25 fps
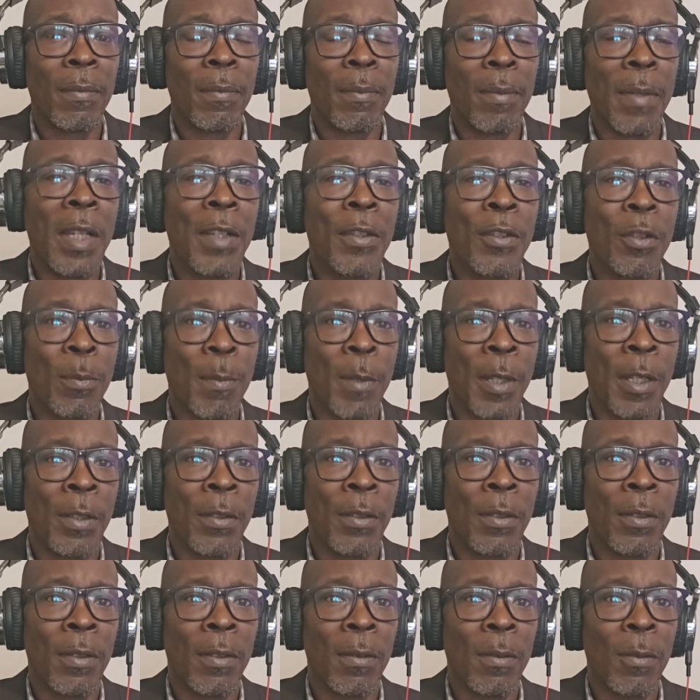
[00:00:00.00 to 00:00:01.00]

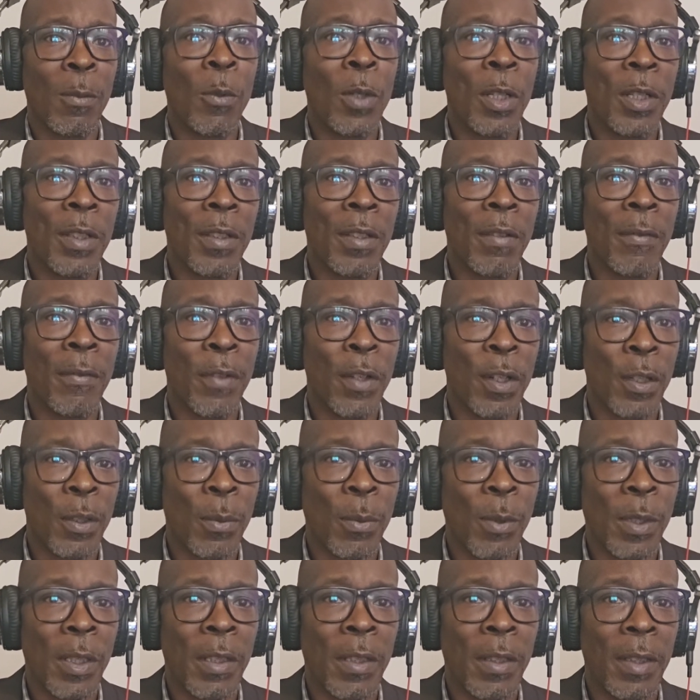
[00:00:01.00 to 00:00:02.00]
measurements once the
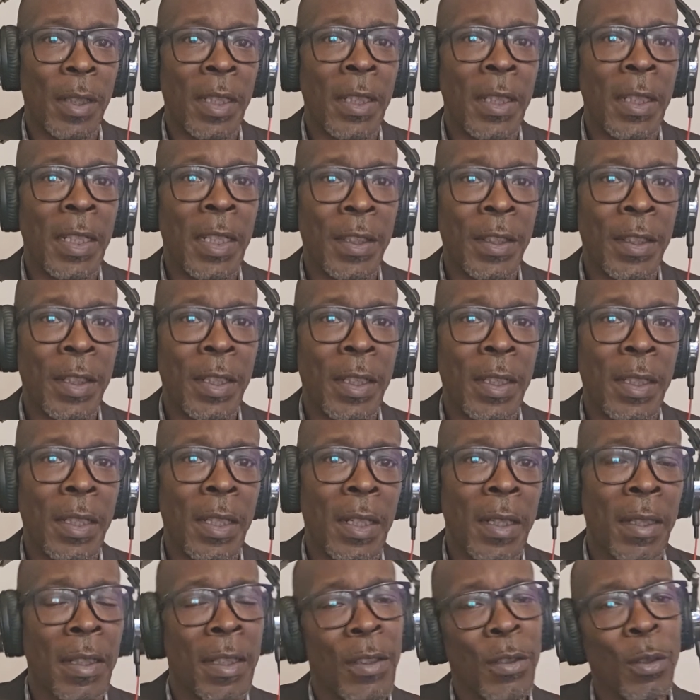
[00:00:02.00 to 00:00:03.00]
first one is initially
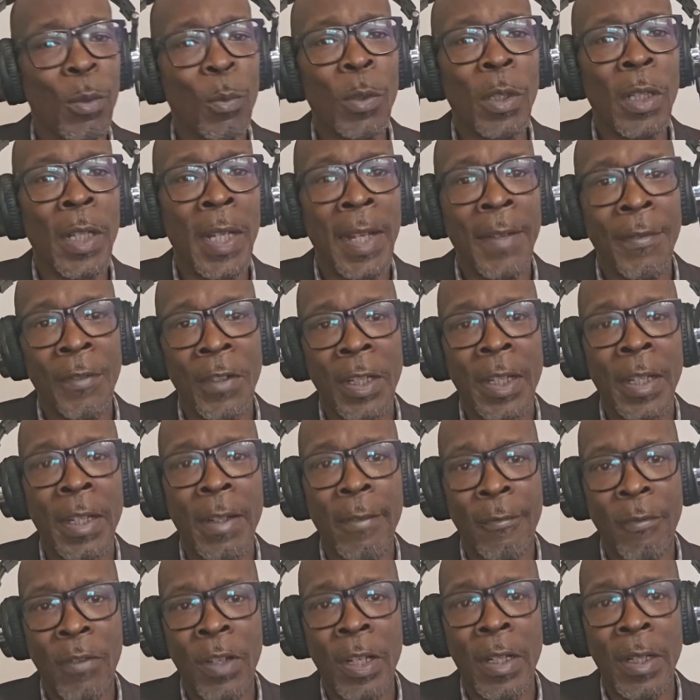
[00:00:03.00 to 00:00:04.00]
done, because you will have to get
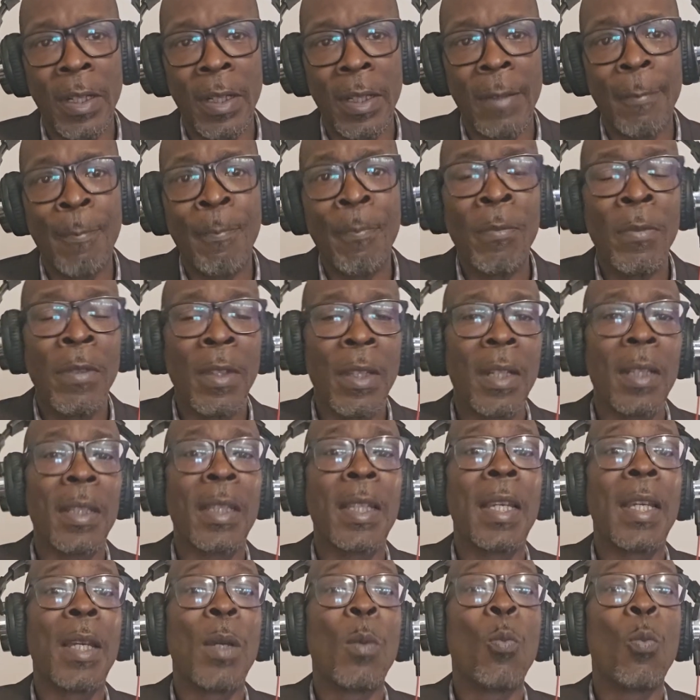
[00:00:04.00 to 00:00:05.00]
it fitted
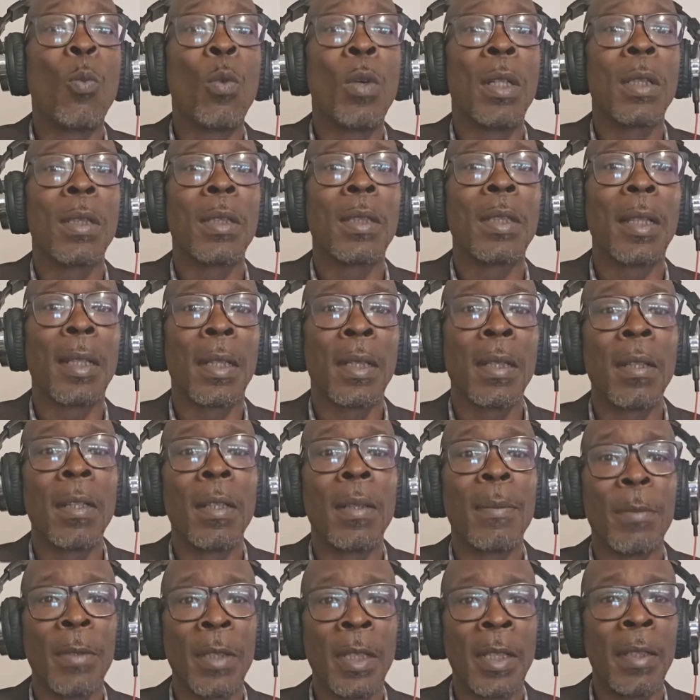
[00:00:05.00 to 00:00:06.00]
again once it
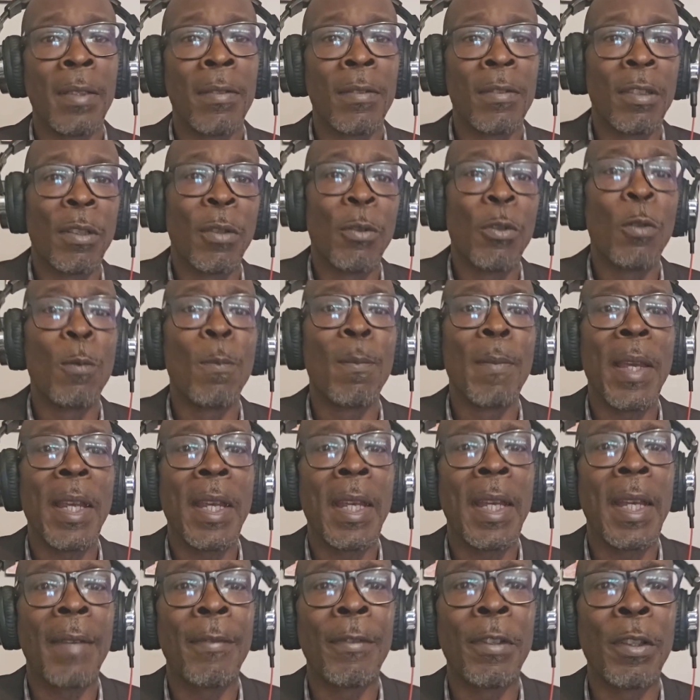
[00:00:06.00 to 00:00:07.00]
comes in. So you may
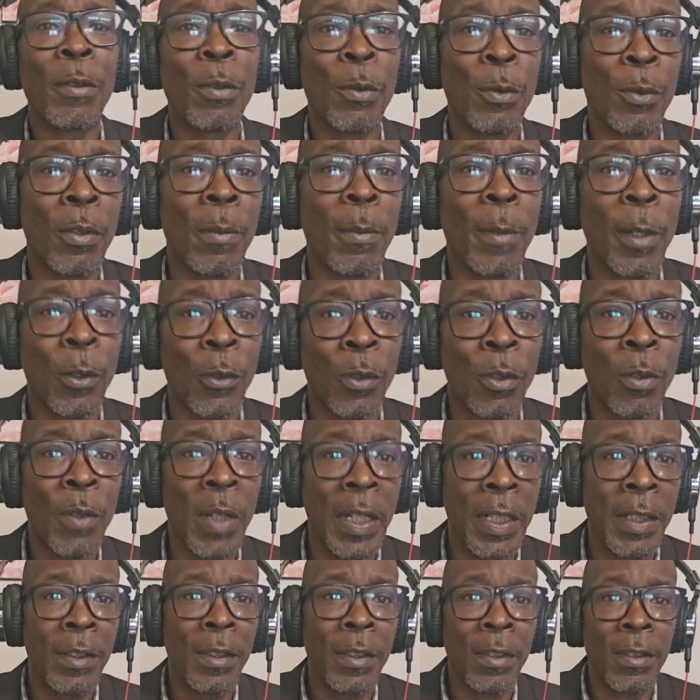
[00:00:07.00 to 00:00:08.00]
have to do some
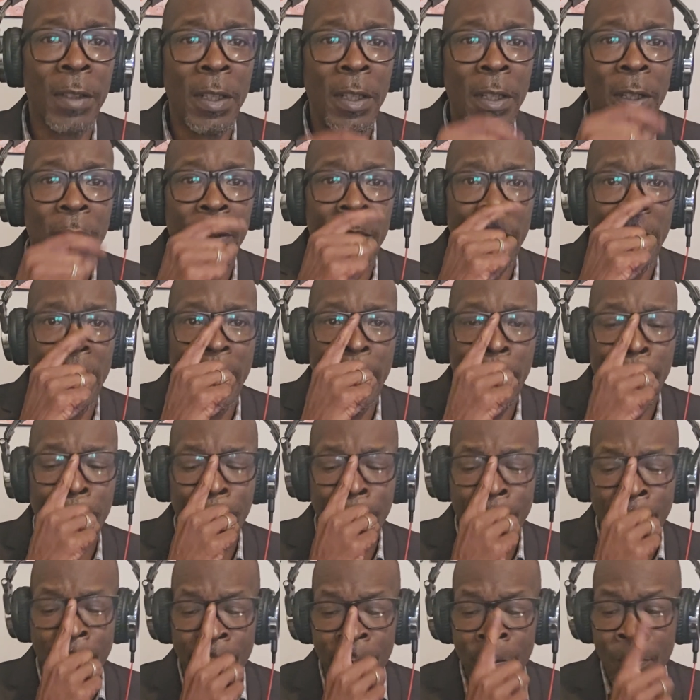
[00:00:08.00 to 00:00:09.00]
alterations there. Okay,
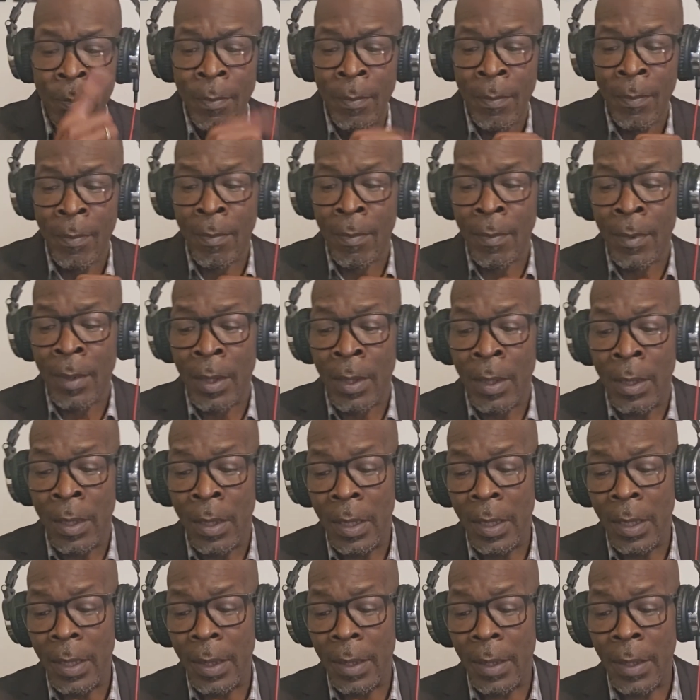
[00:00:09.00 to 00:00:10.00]

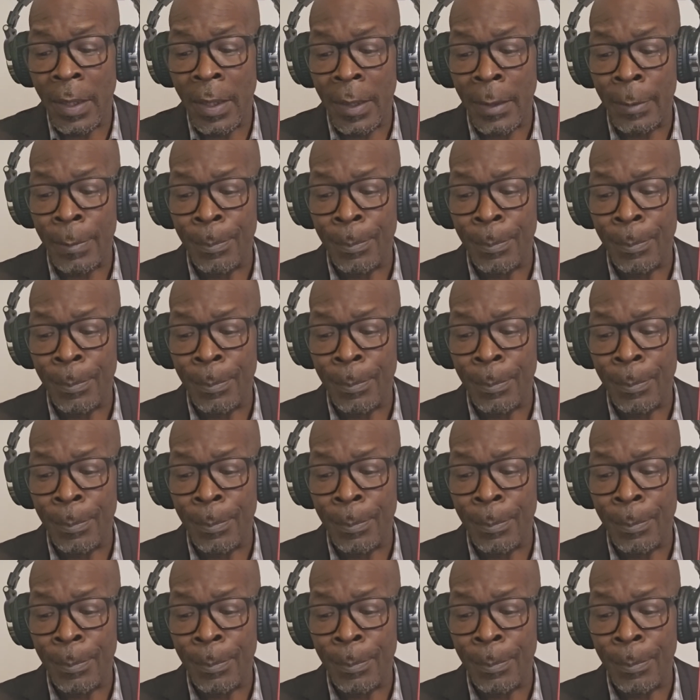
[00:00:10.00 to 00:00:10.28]
and